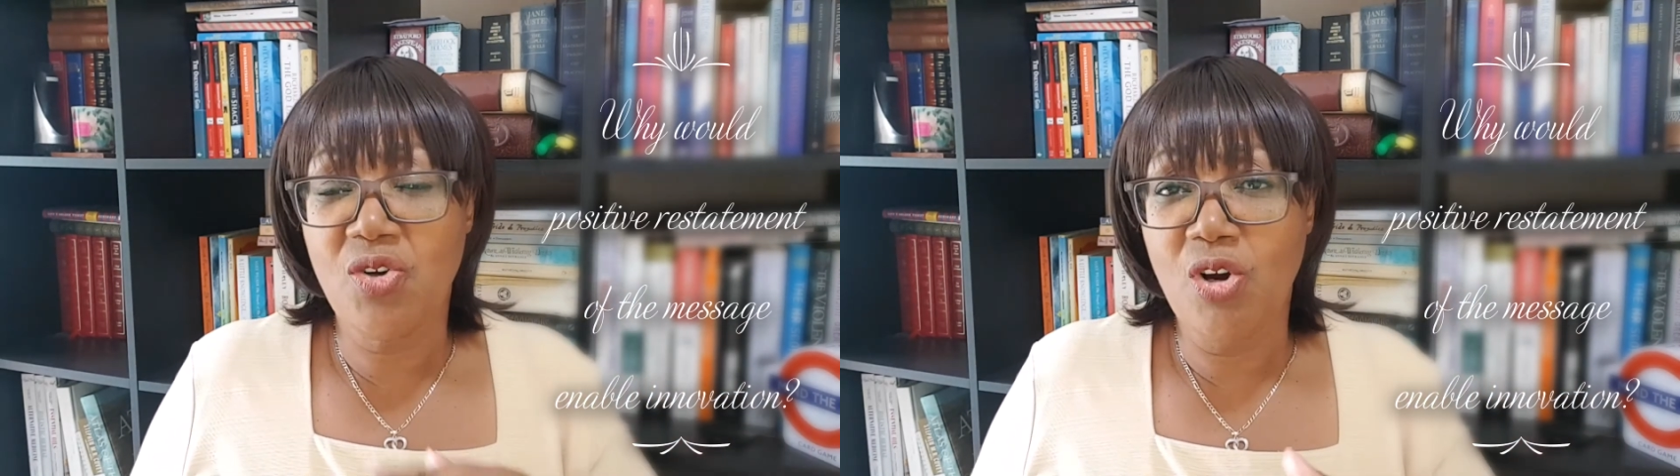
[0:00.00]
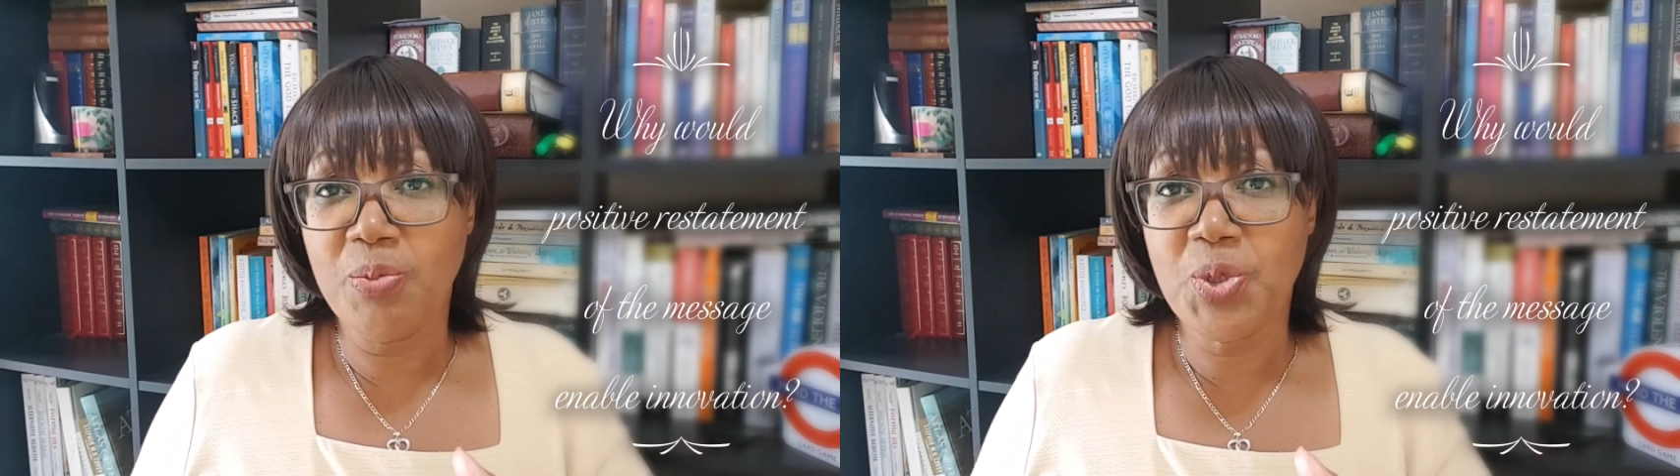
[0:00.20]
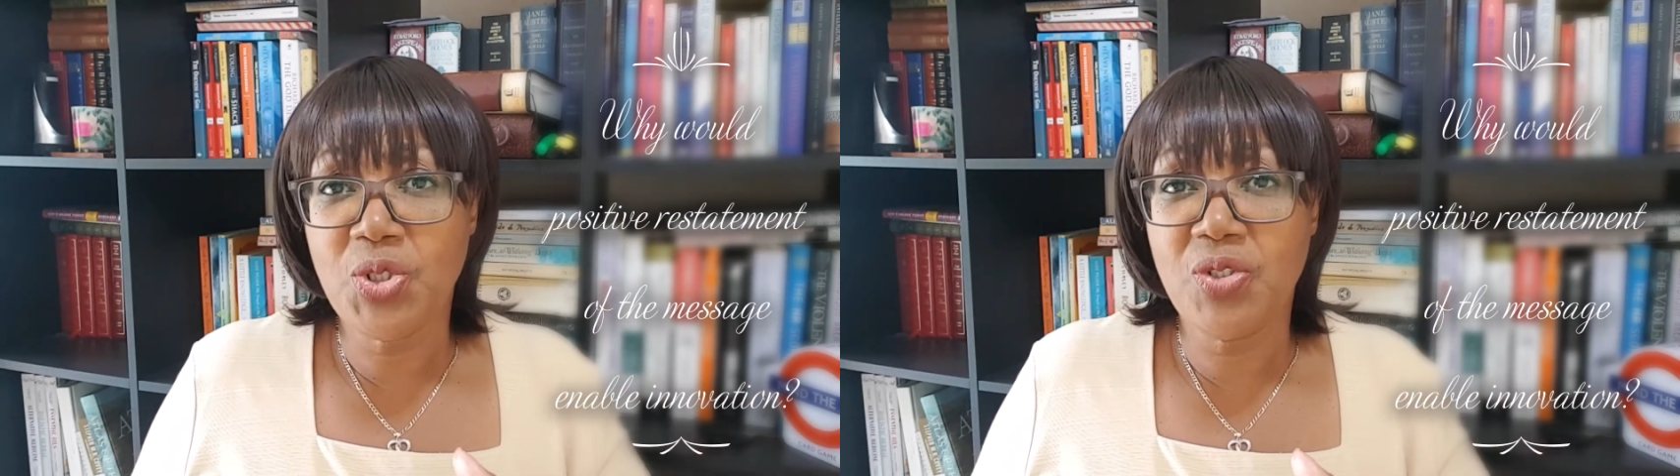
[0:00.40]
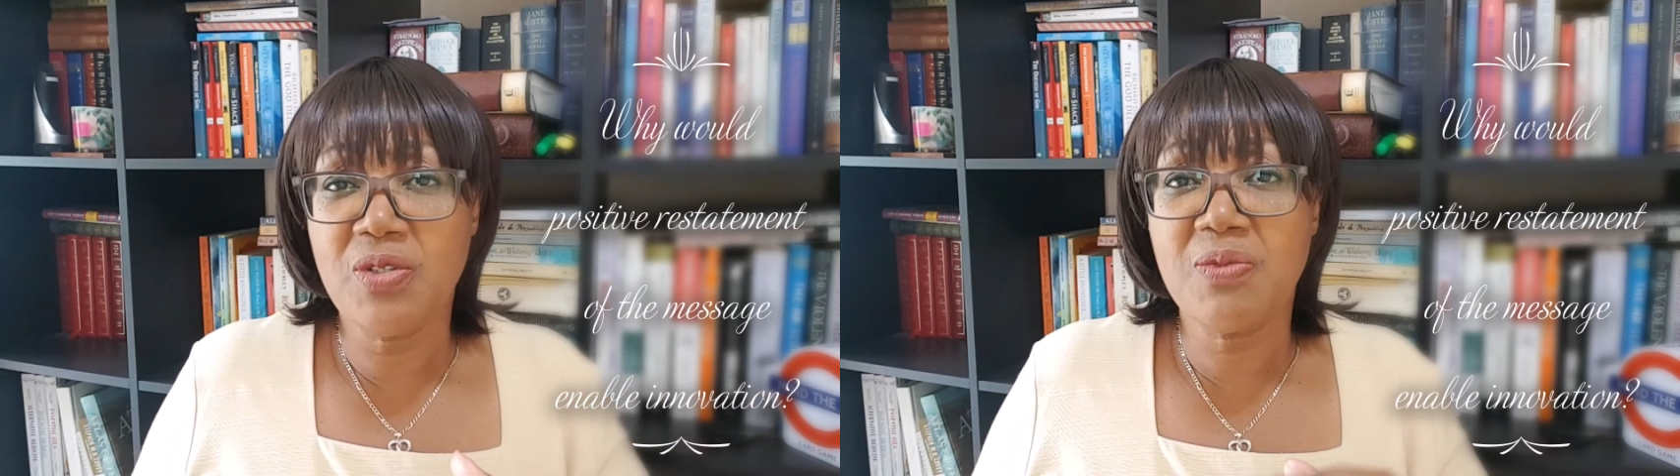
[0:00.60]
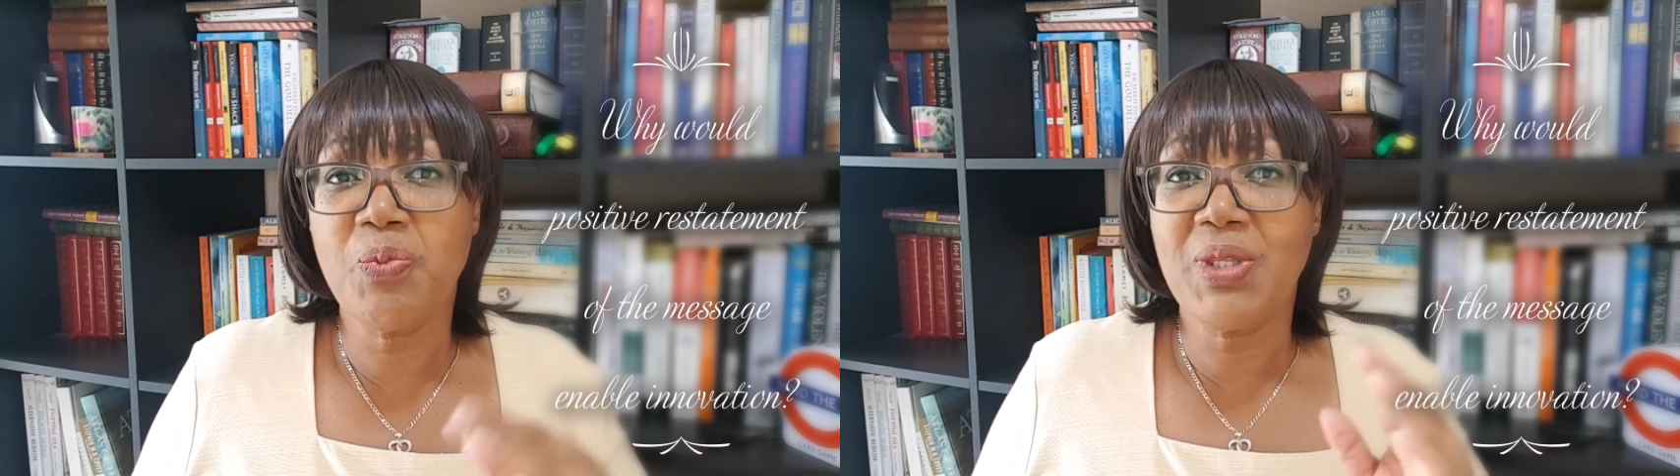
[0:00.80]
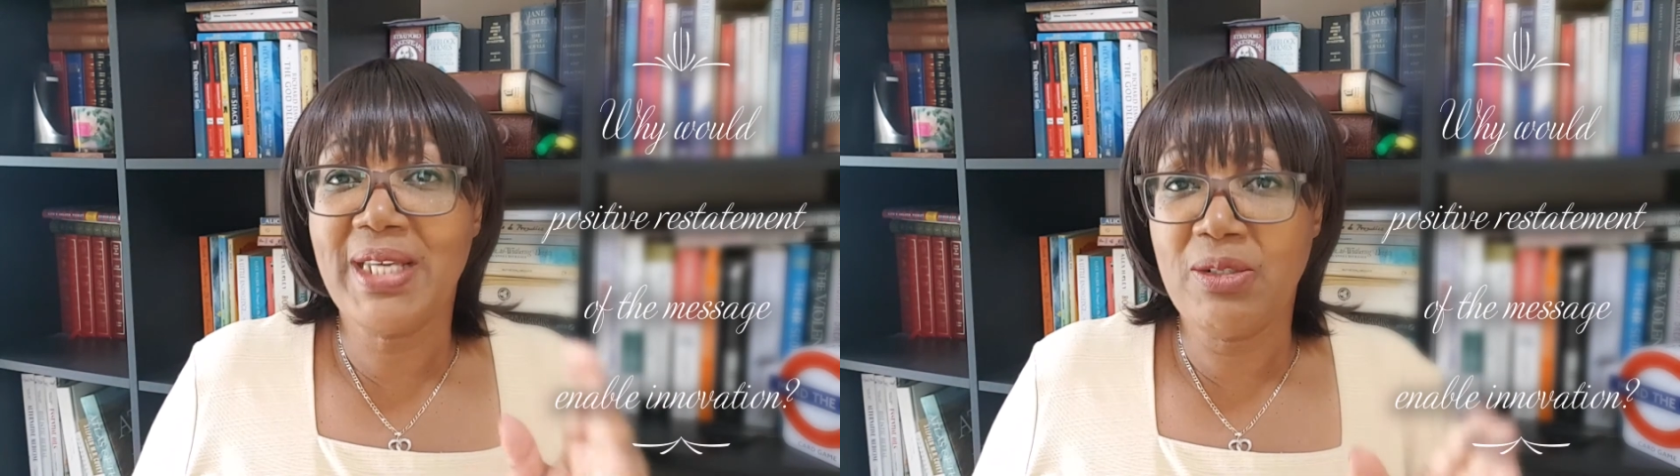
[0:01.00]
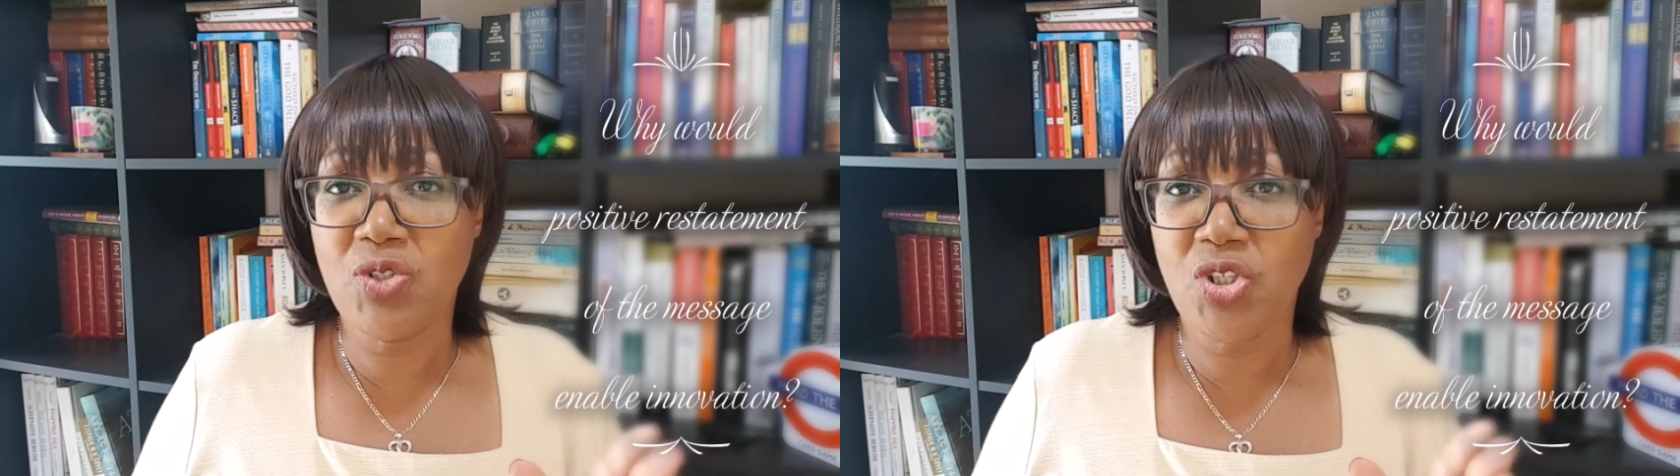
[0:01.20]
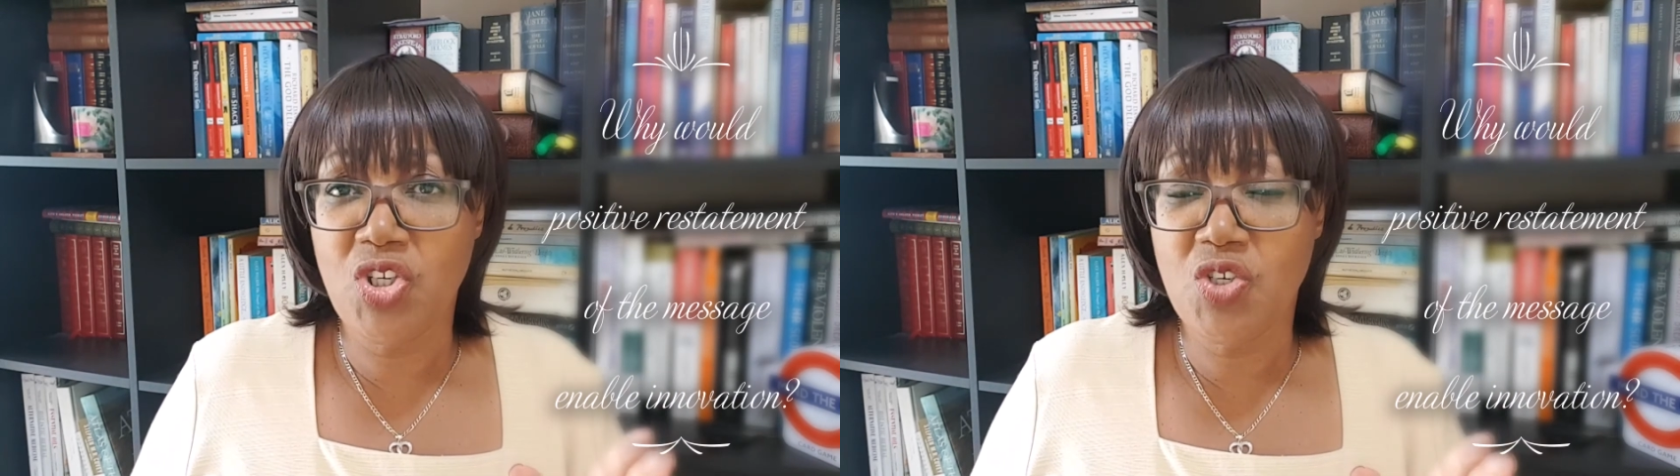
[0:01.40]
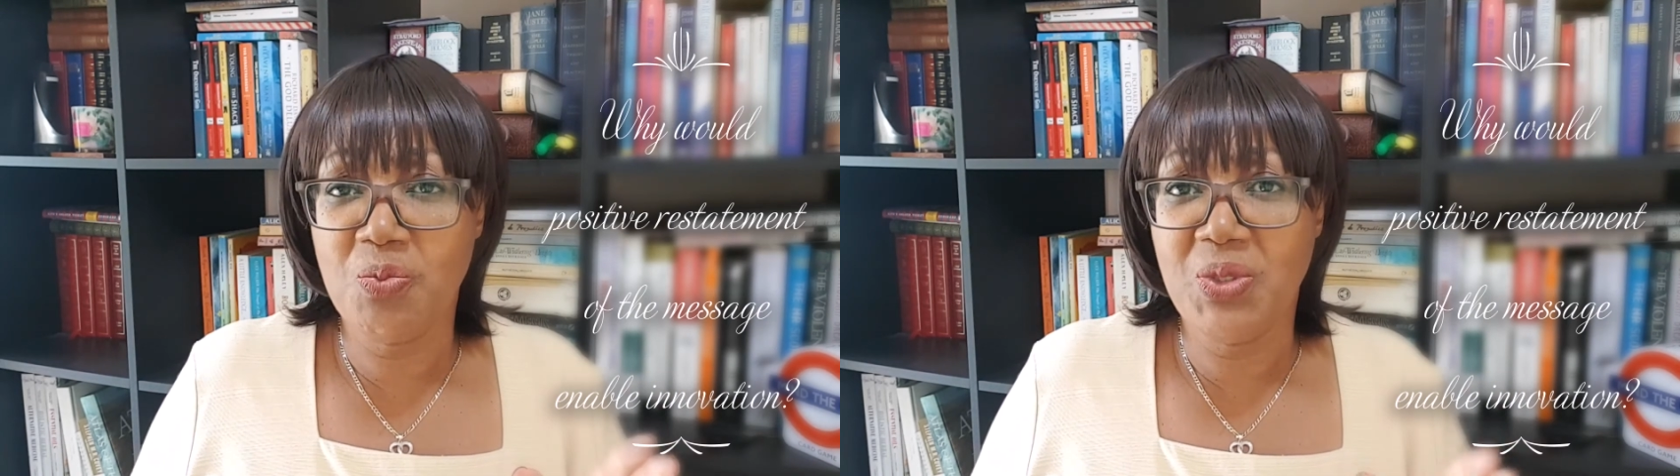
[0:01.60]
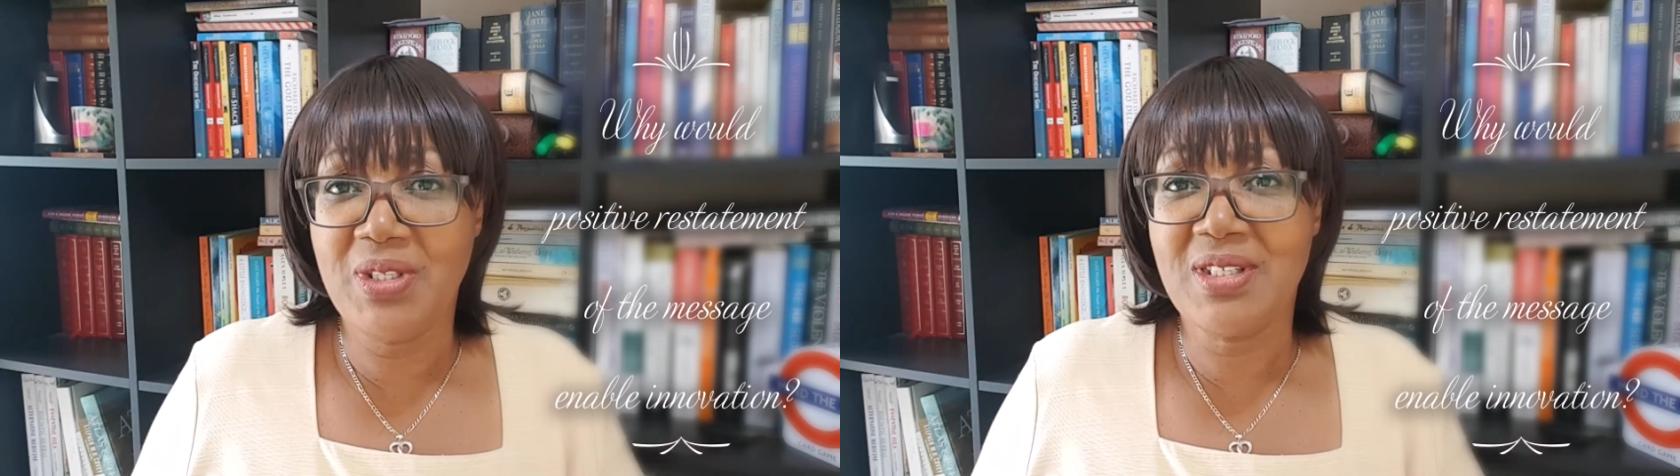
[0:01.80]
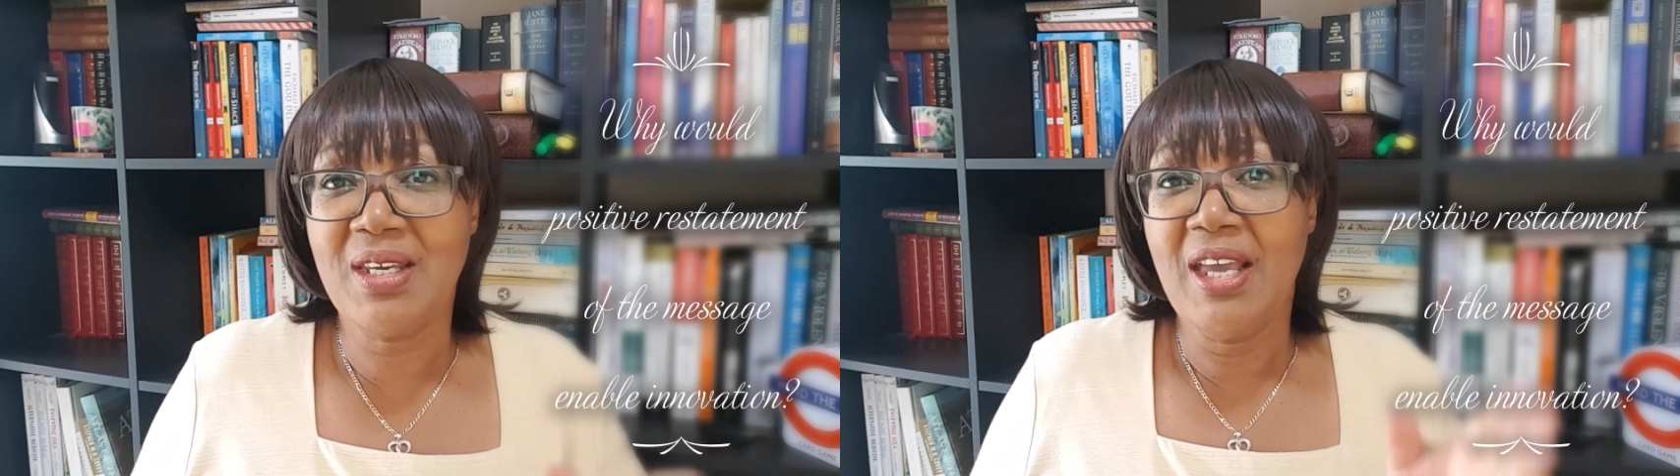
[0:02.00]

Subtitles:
options without judgment,